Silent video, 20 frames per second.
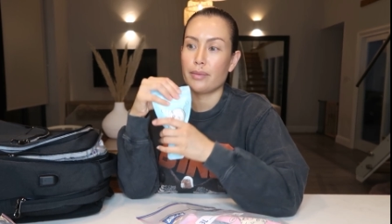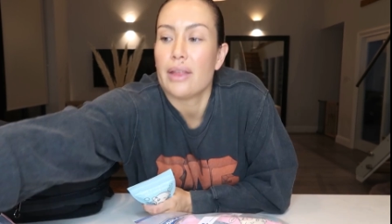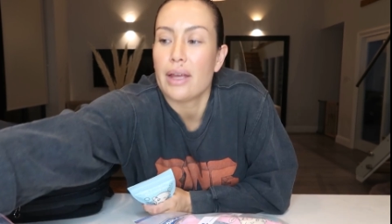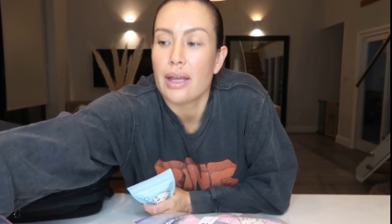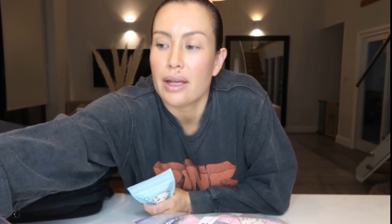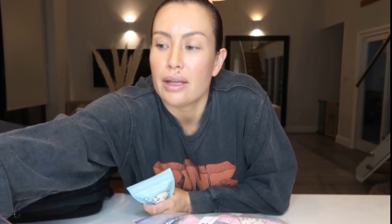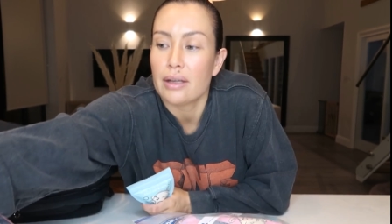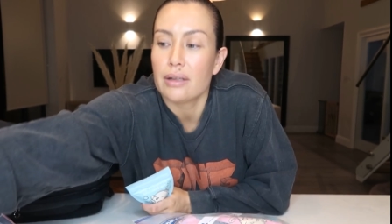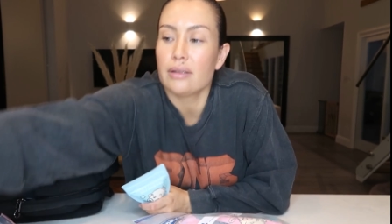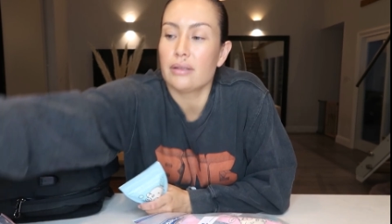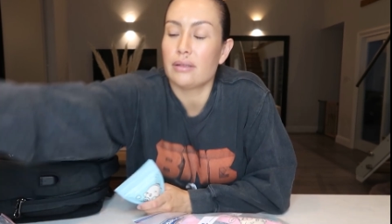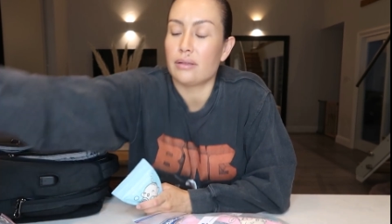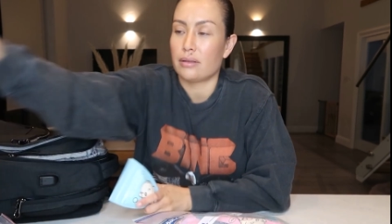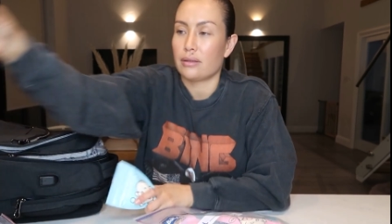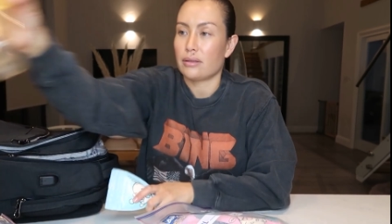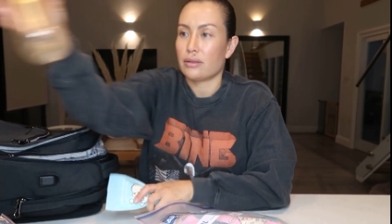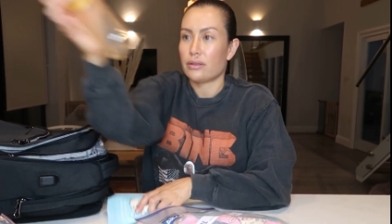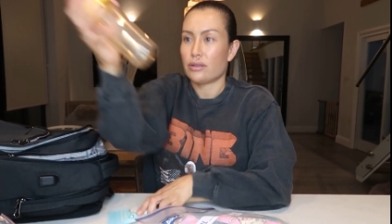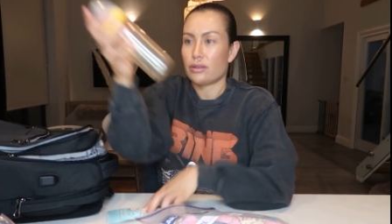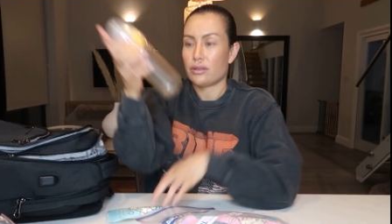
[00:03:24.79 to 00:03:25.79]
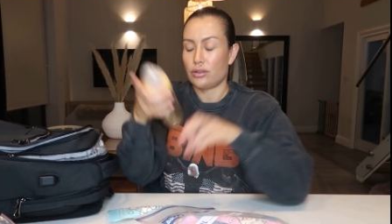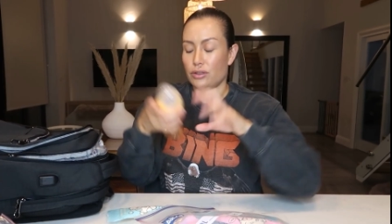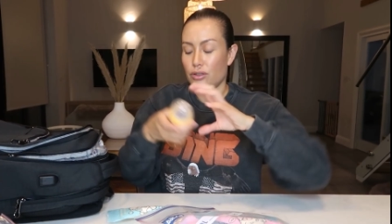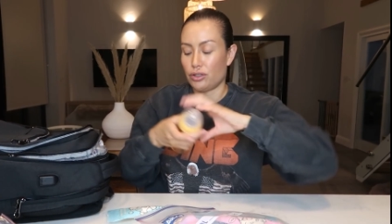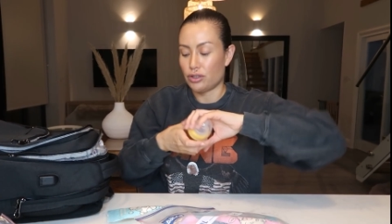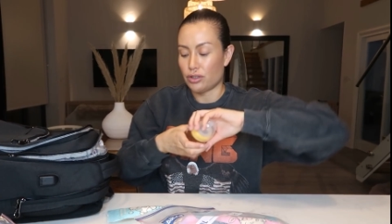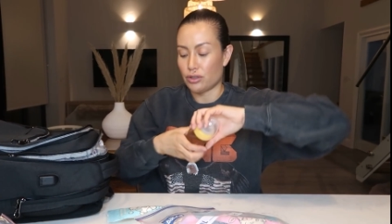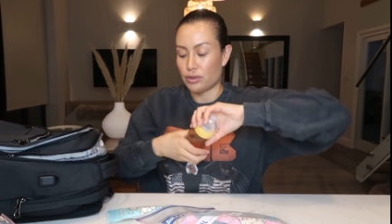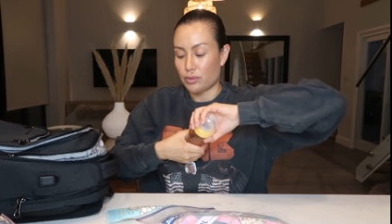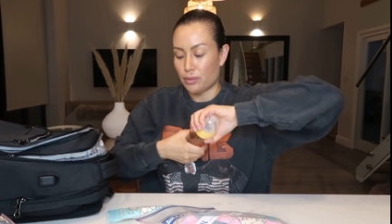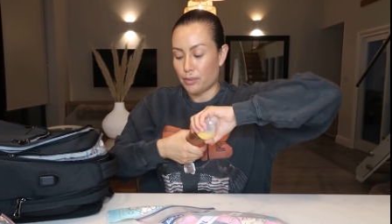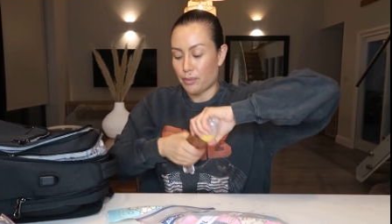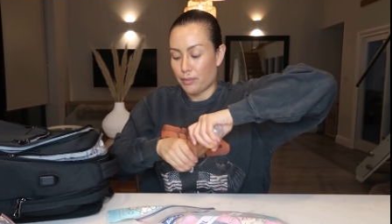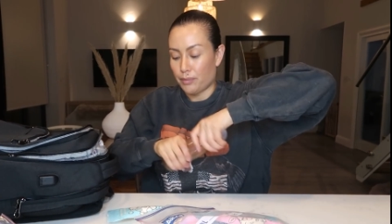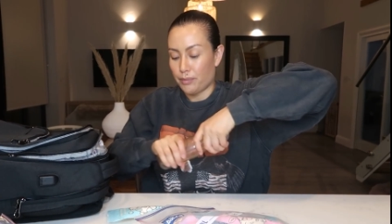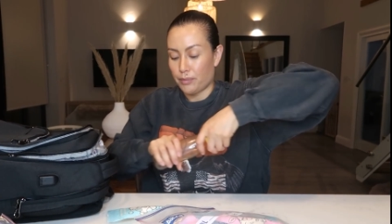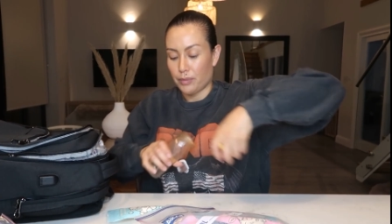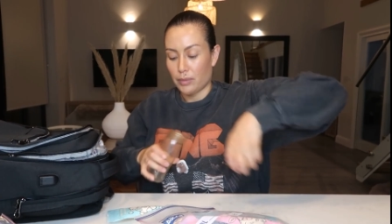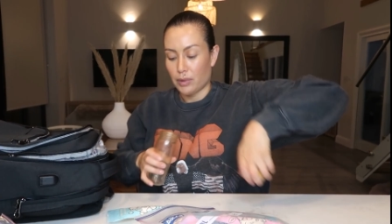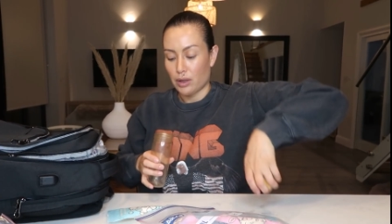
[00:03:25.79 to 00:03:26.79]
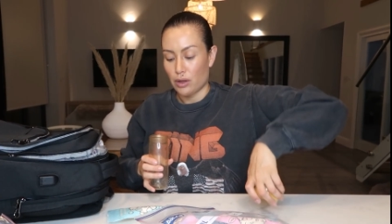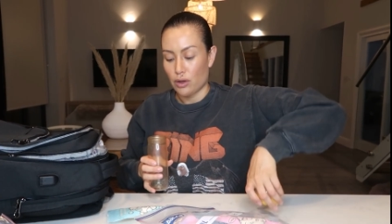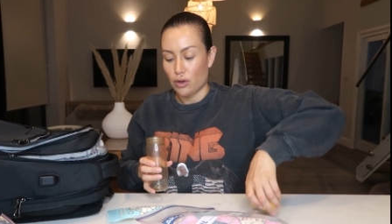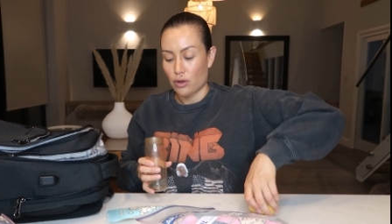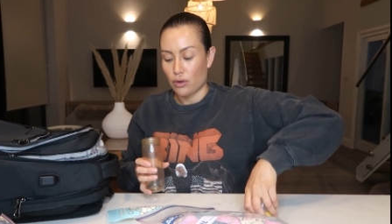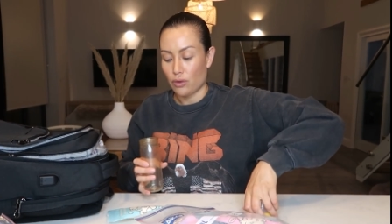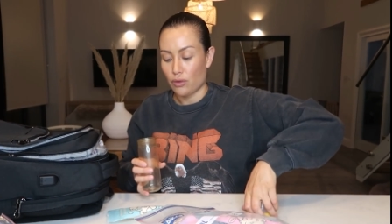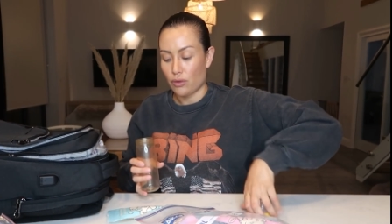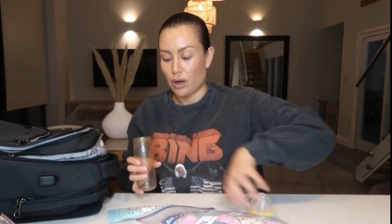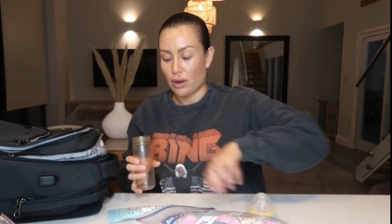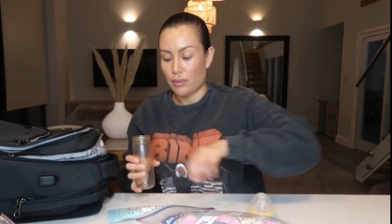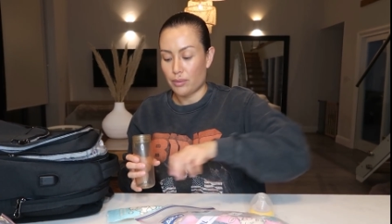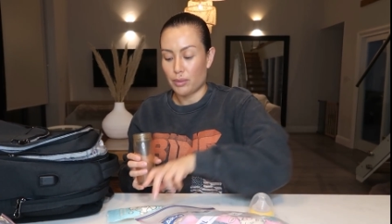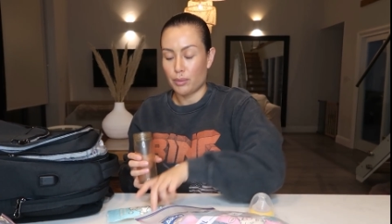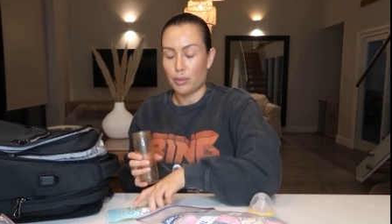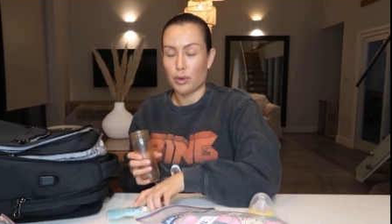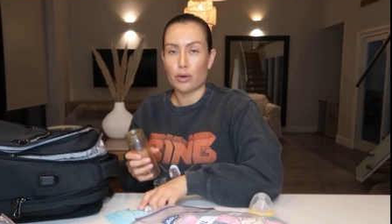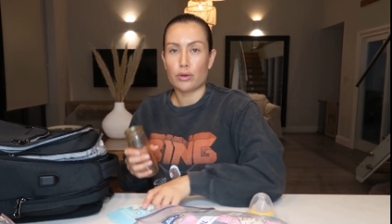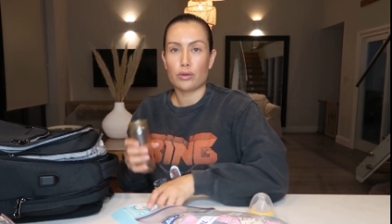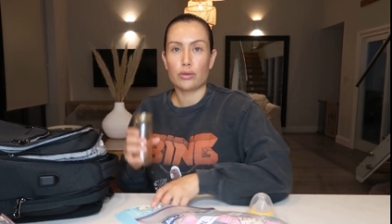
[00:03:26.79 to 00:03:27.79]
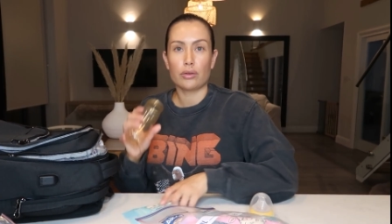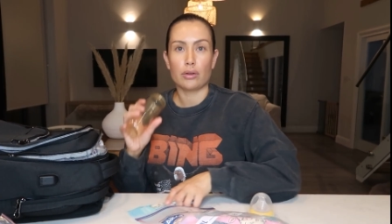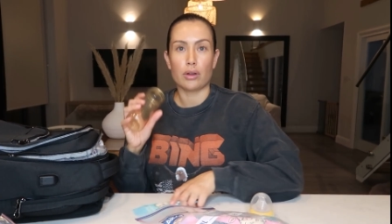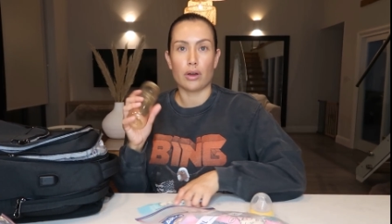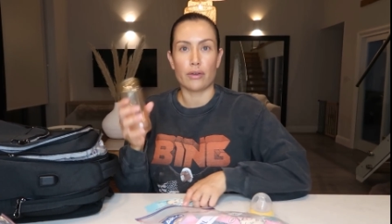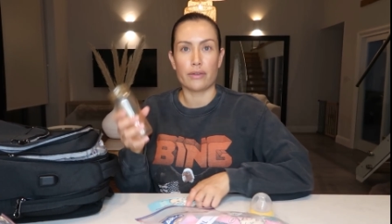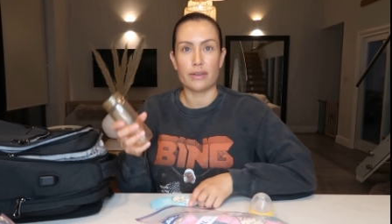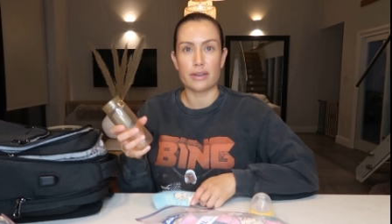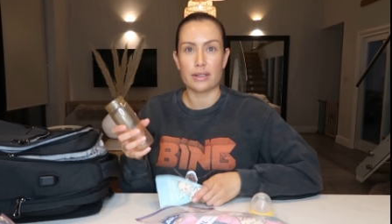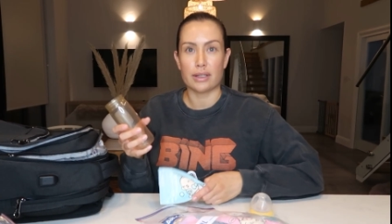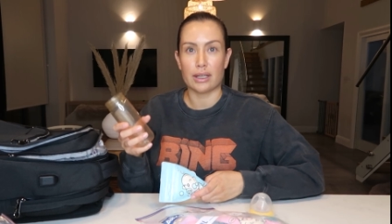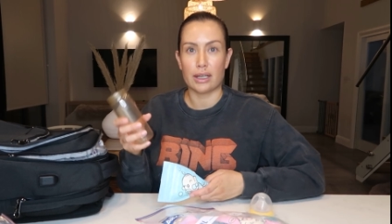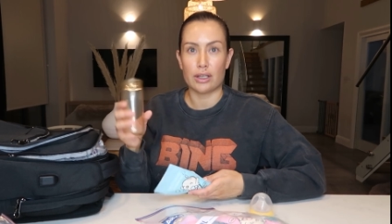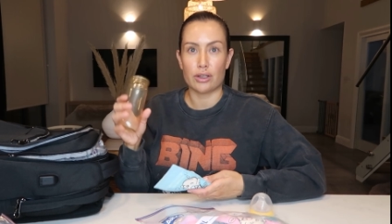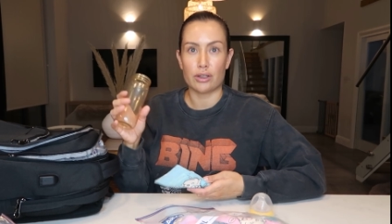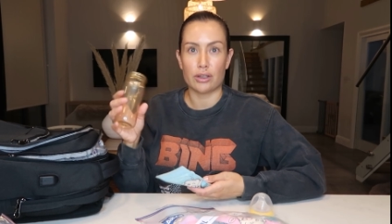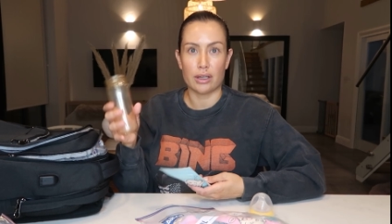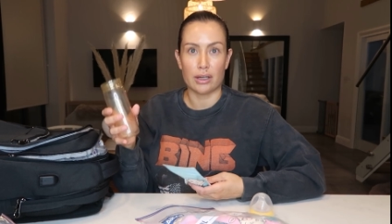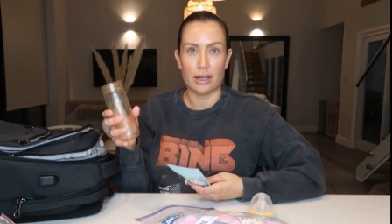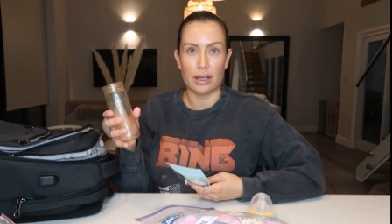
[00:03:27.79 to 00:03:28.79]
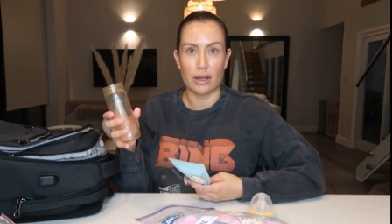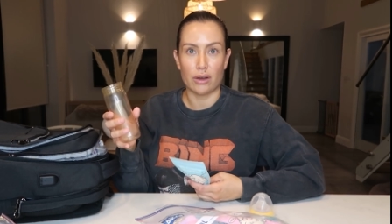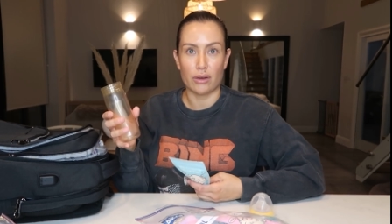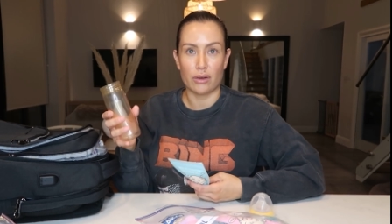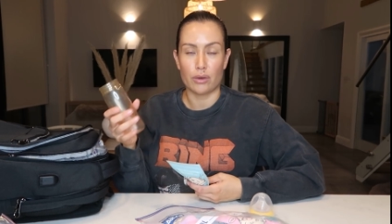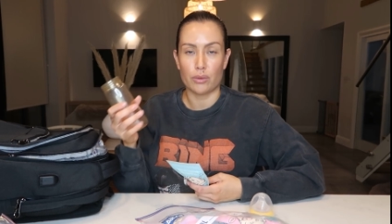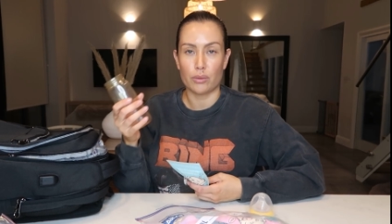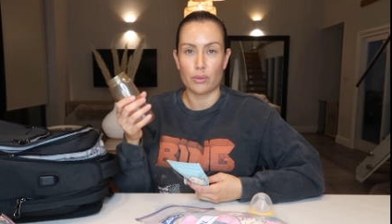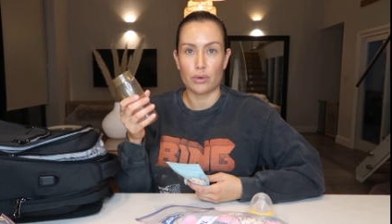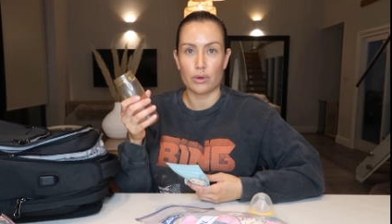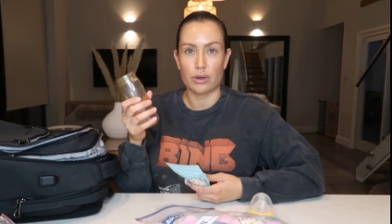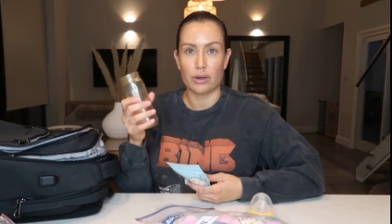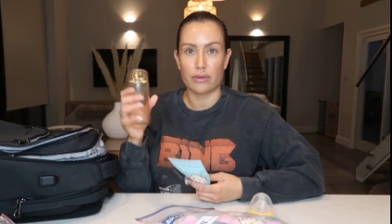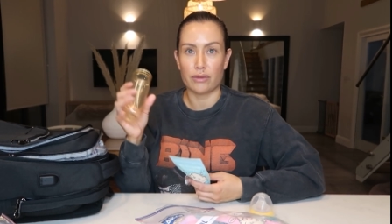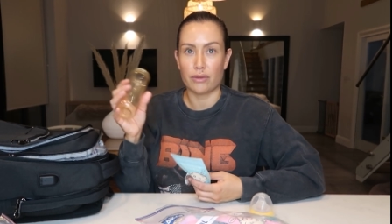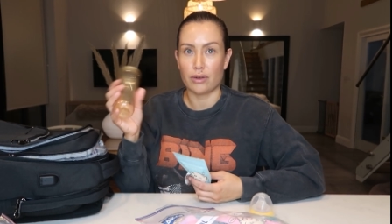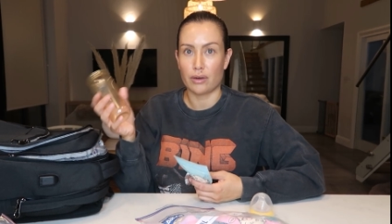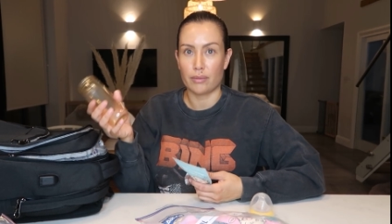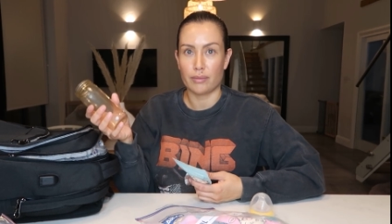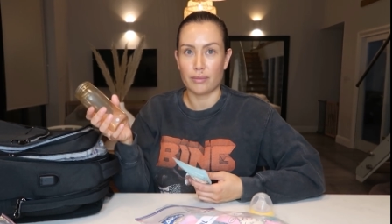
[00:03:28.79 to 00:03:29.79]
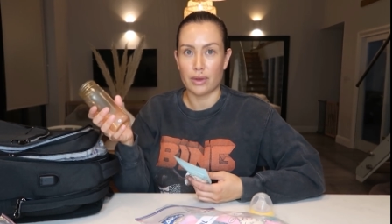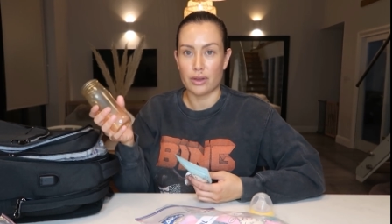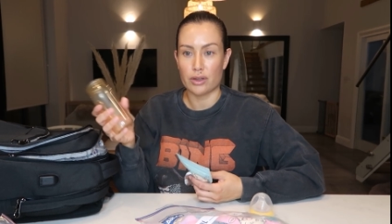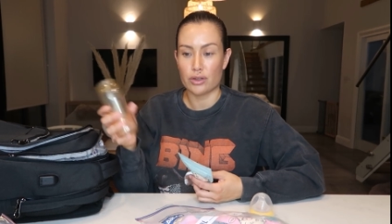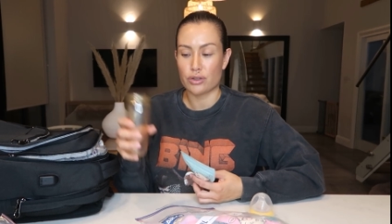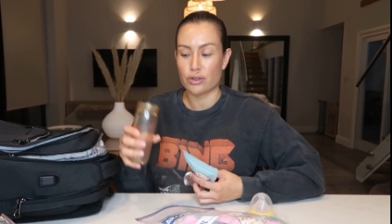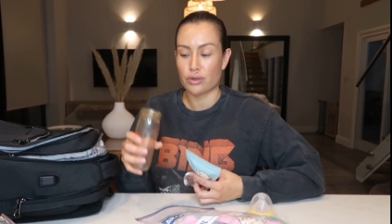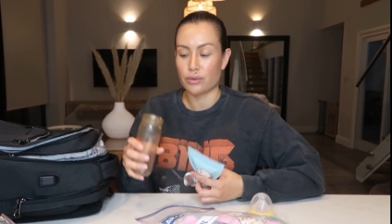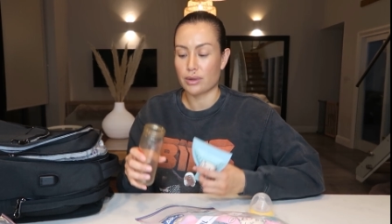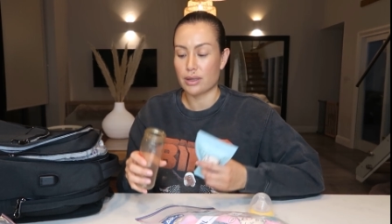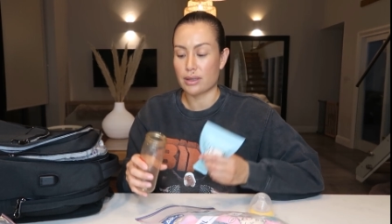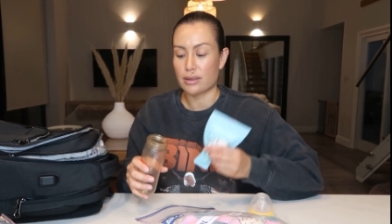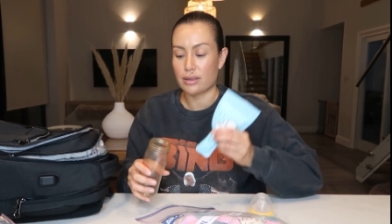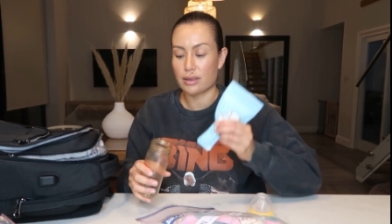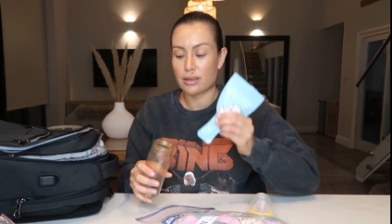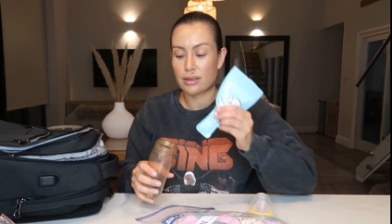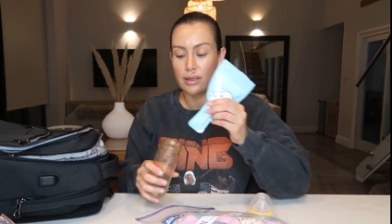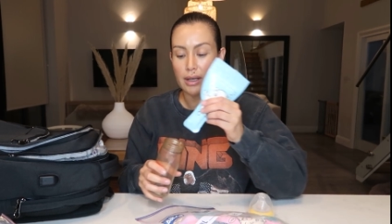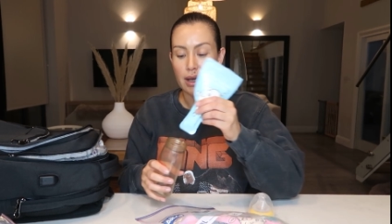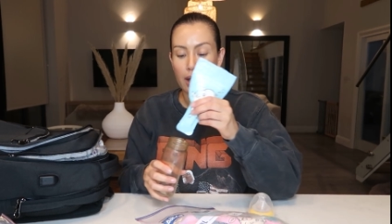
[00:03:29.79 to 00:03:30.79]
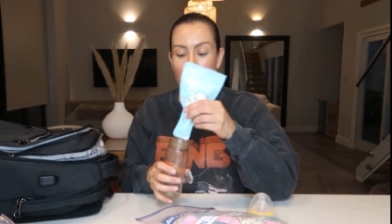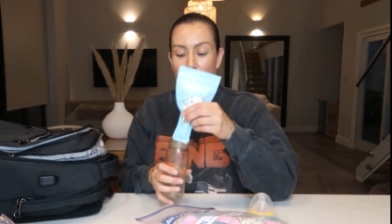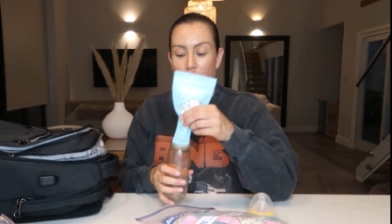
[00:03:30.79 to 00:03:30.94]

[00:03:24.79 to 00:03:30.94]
And then you just grab the bottle. Obviously you're gonna get hot water from the stewardesses,